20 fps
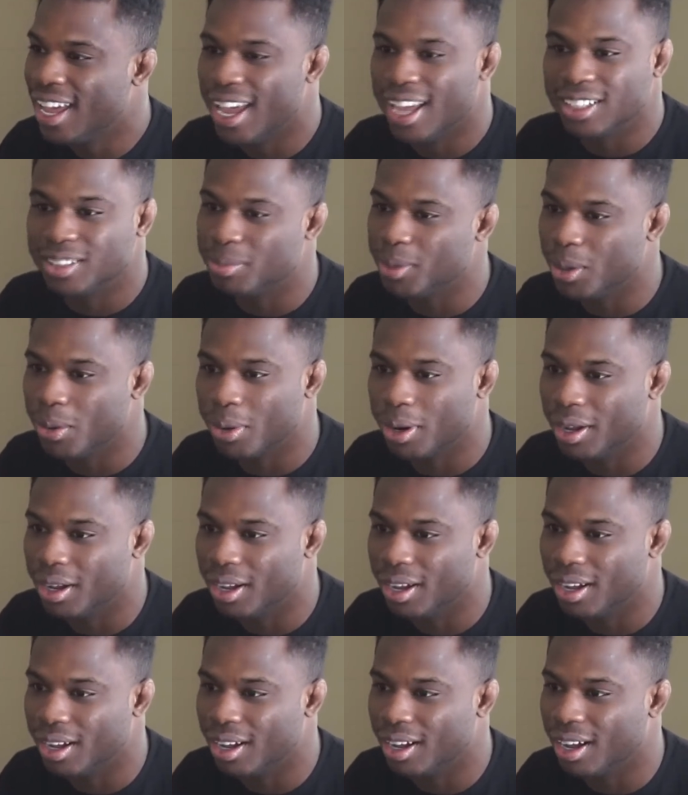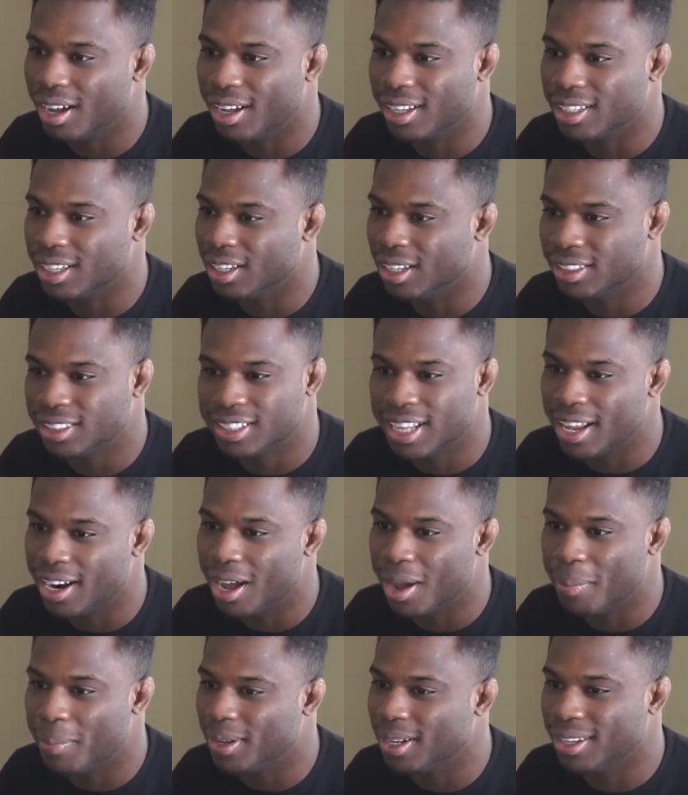hits me with a
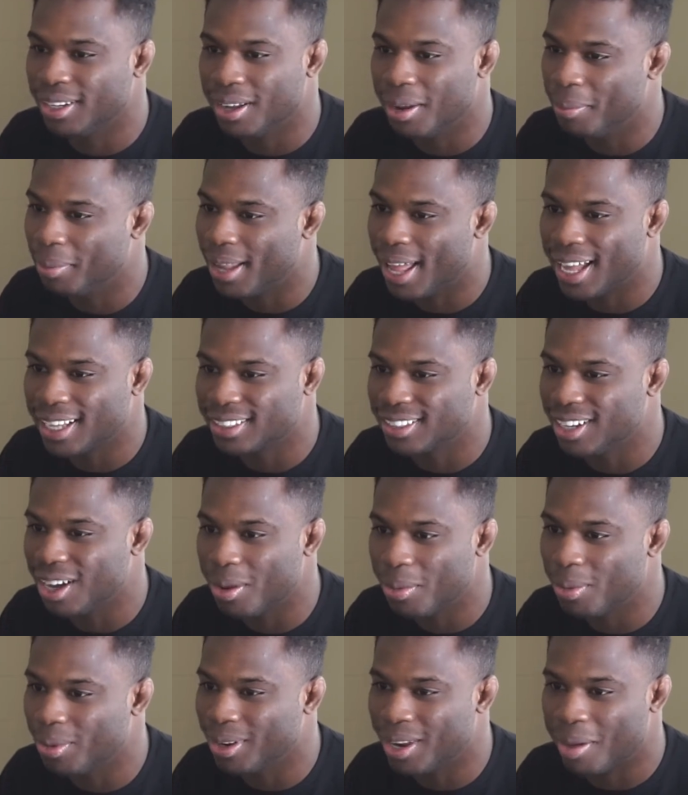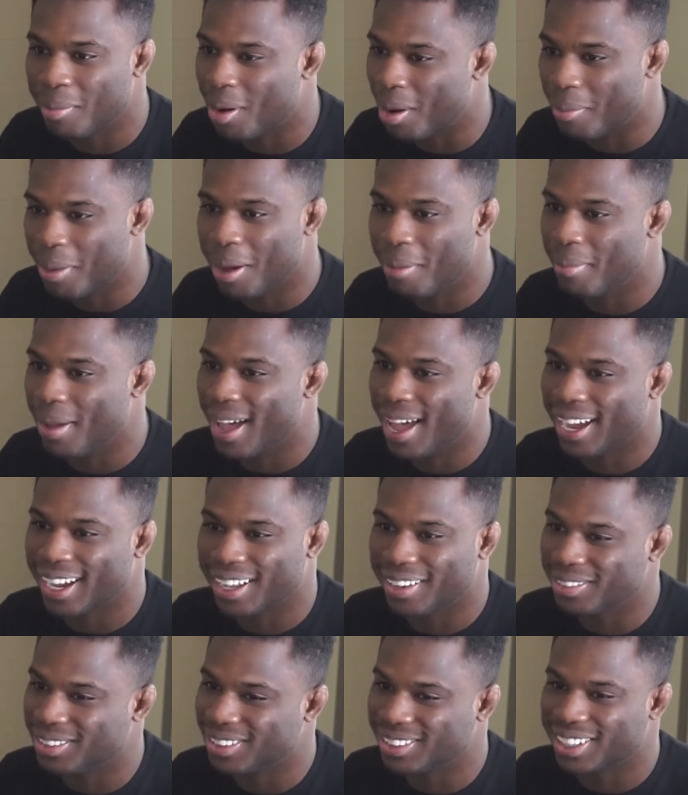setup and then a blast double when I'm on my back.
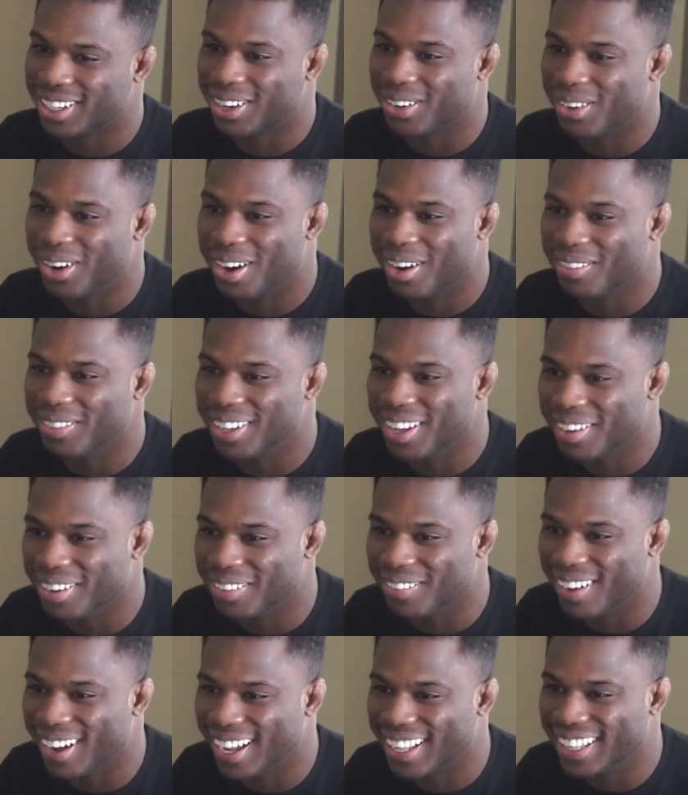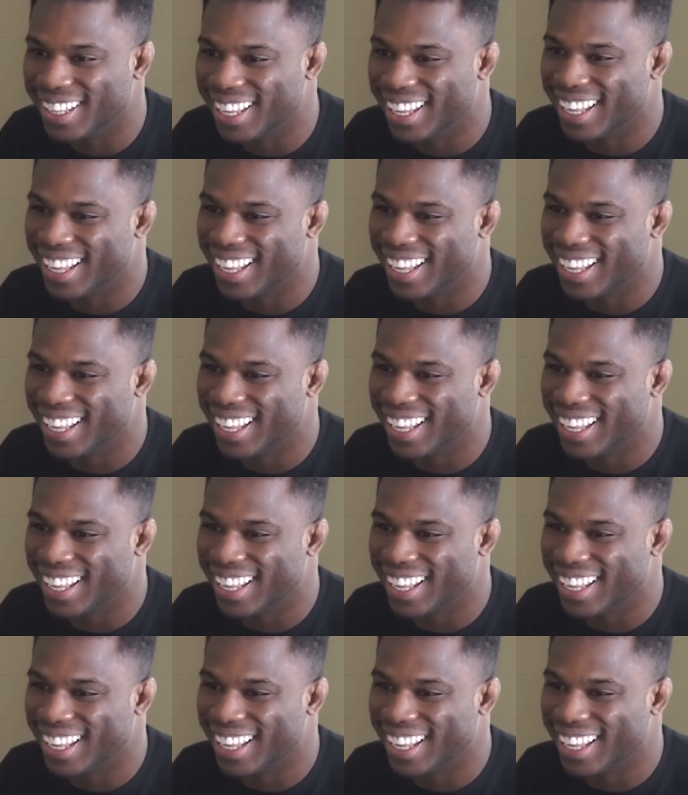I'm just like, well, never mind.